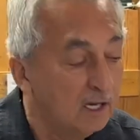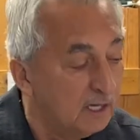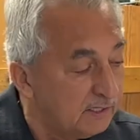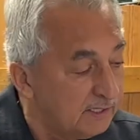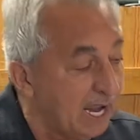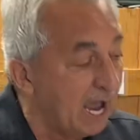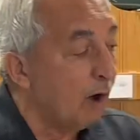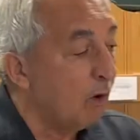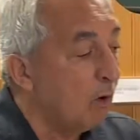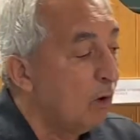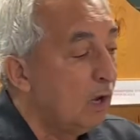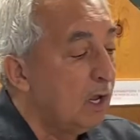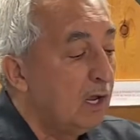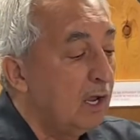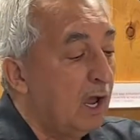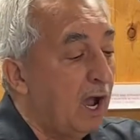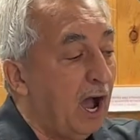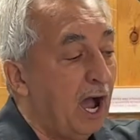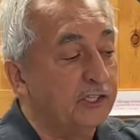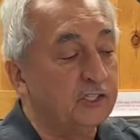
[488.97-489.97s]
Now,
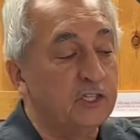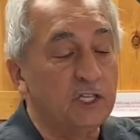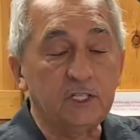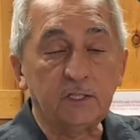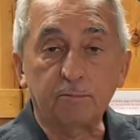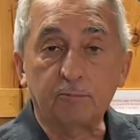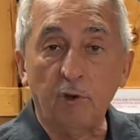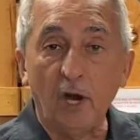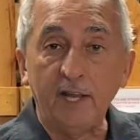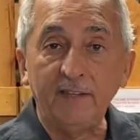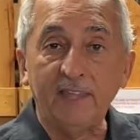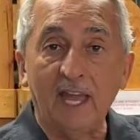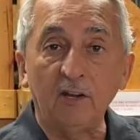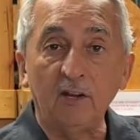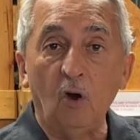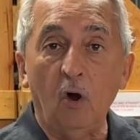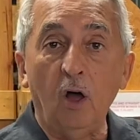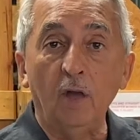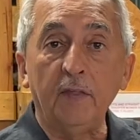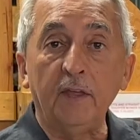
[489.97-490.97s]
I just sprayed that
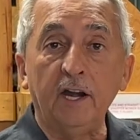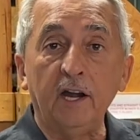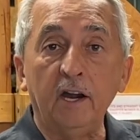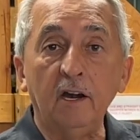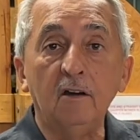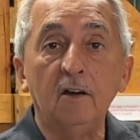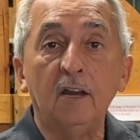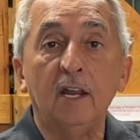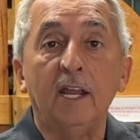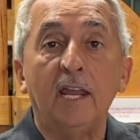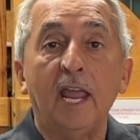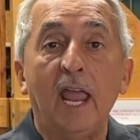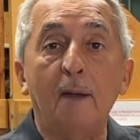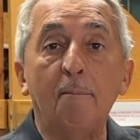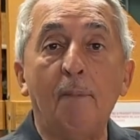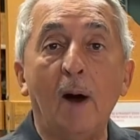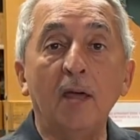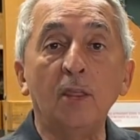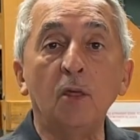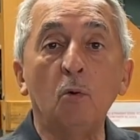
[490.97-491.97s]
on there, and
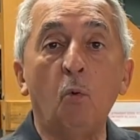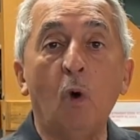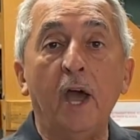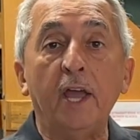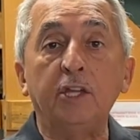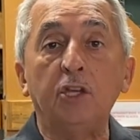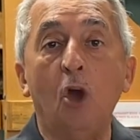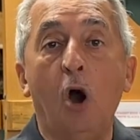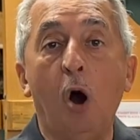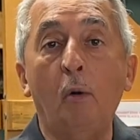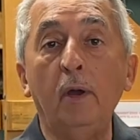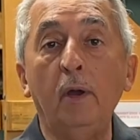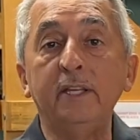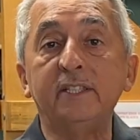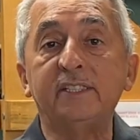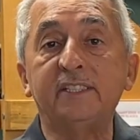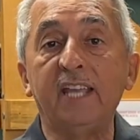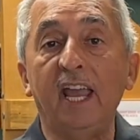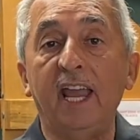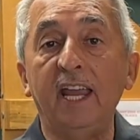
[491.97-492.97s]
by the way, you
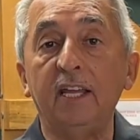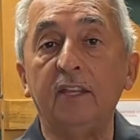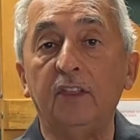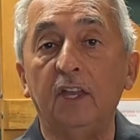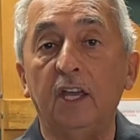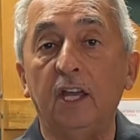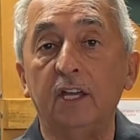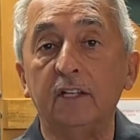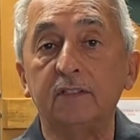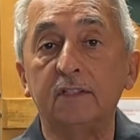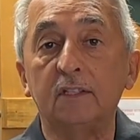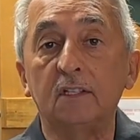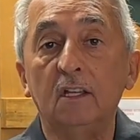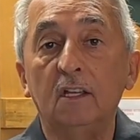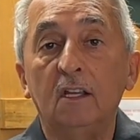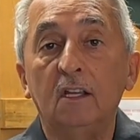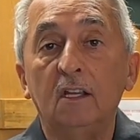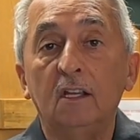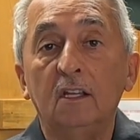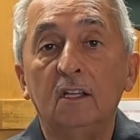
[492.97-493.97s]
always take this,
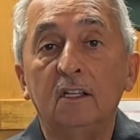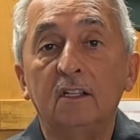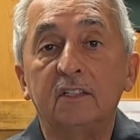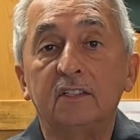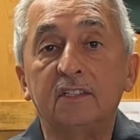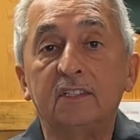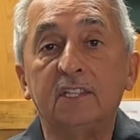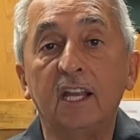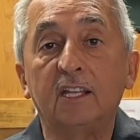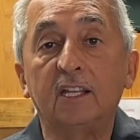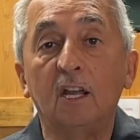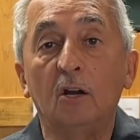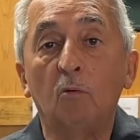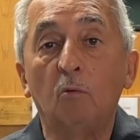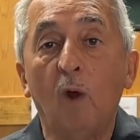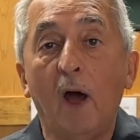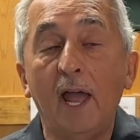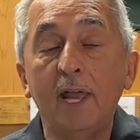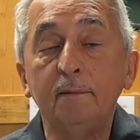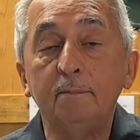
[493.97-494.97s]
stick it
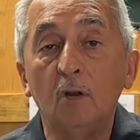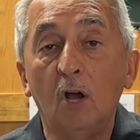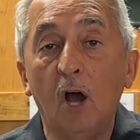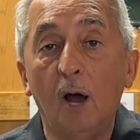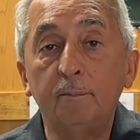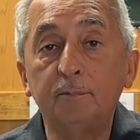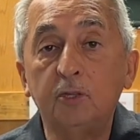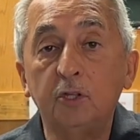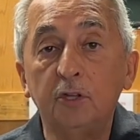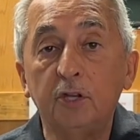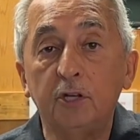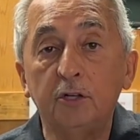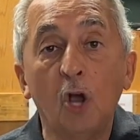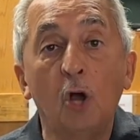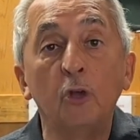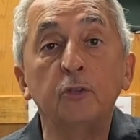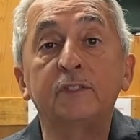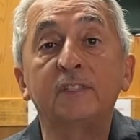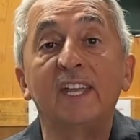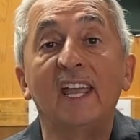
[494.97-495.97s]
right up to their
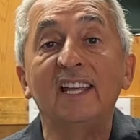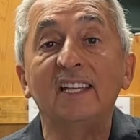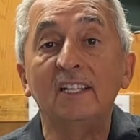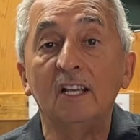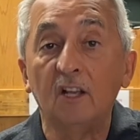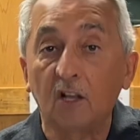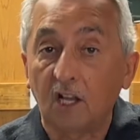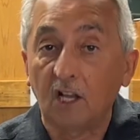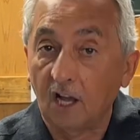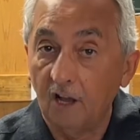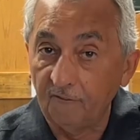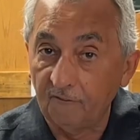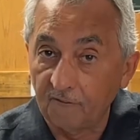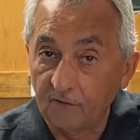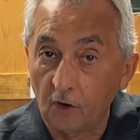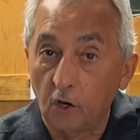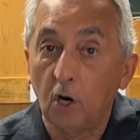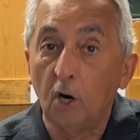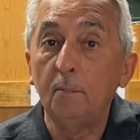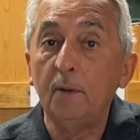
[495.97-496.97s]
nose, say,
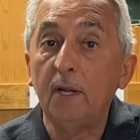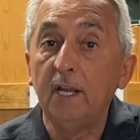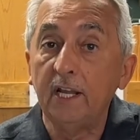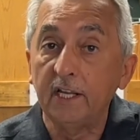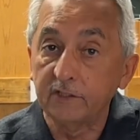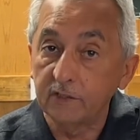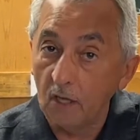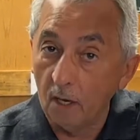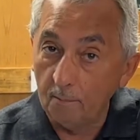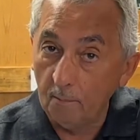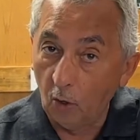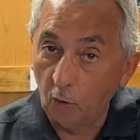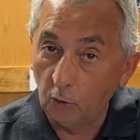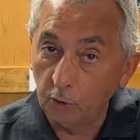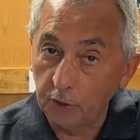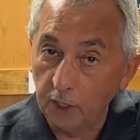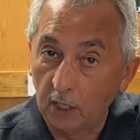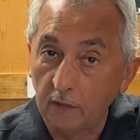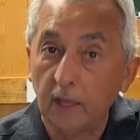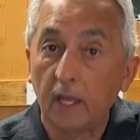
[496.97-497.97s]
confirm it's
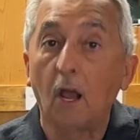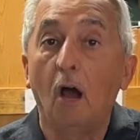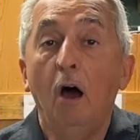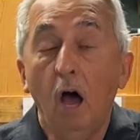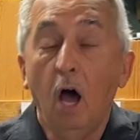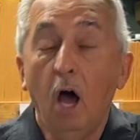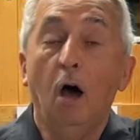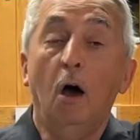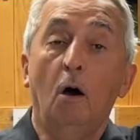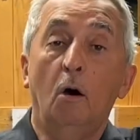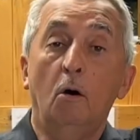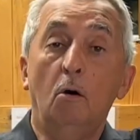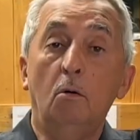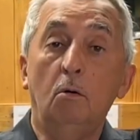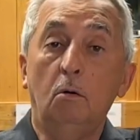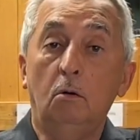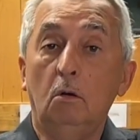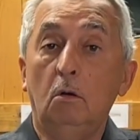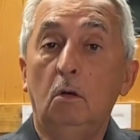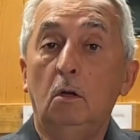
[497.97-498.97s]
ammonia. They go,
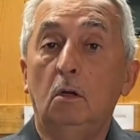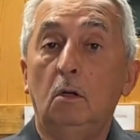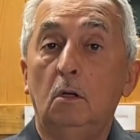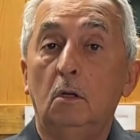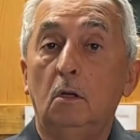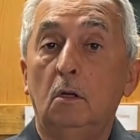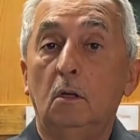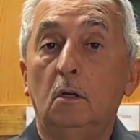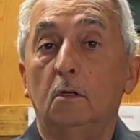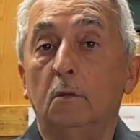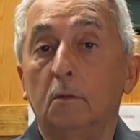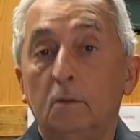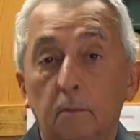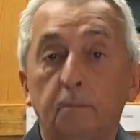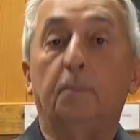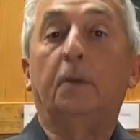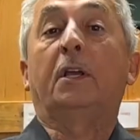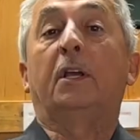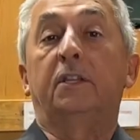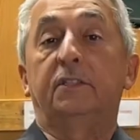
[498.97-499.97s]
oh,
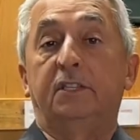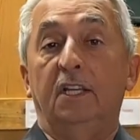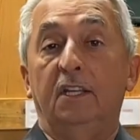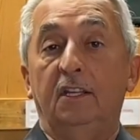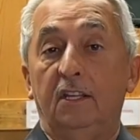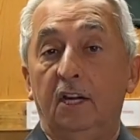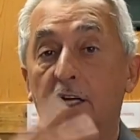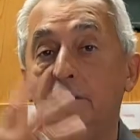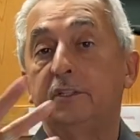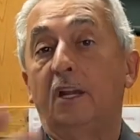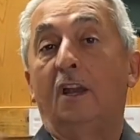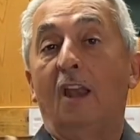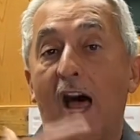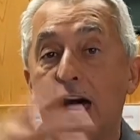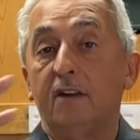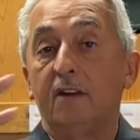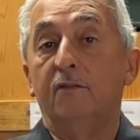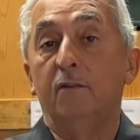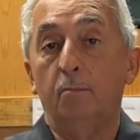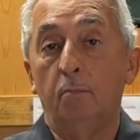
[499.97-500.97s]
because see, there's a
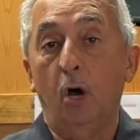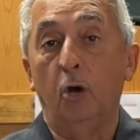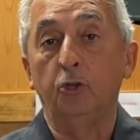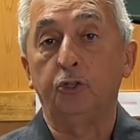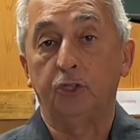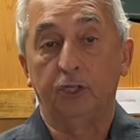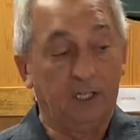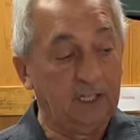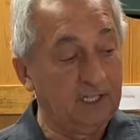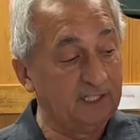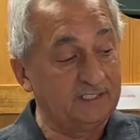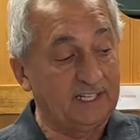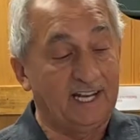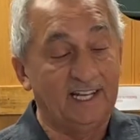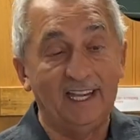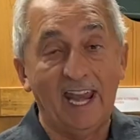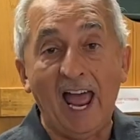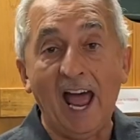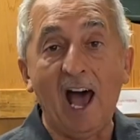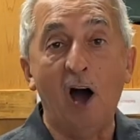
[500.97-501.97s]
lot of emotion in this.
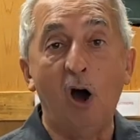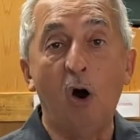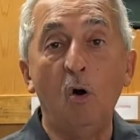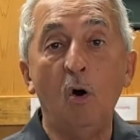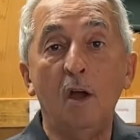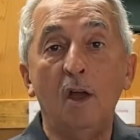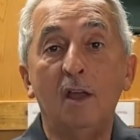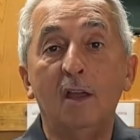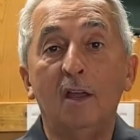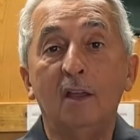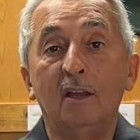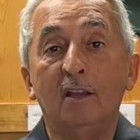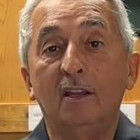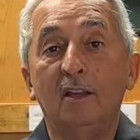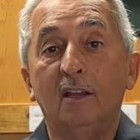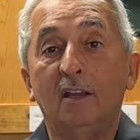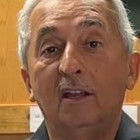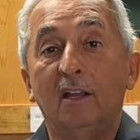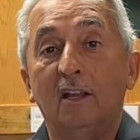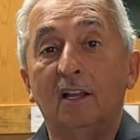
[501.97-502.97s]
And now,
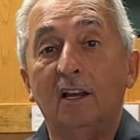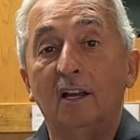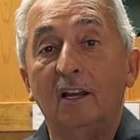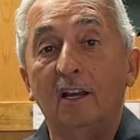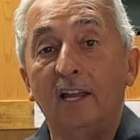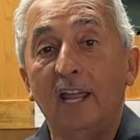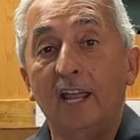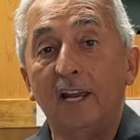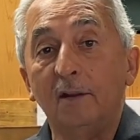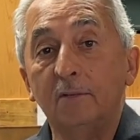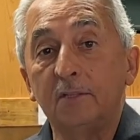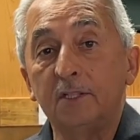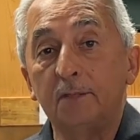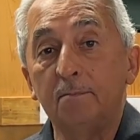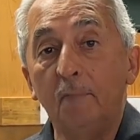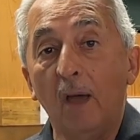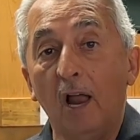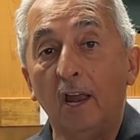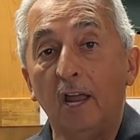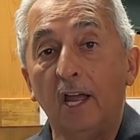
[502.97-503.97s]
let them
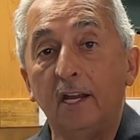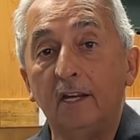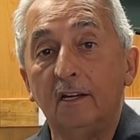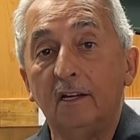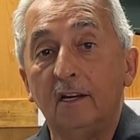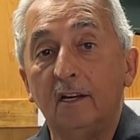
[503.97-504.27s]
smell it.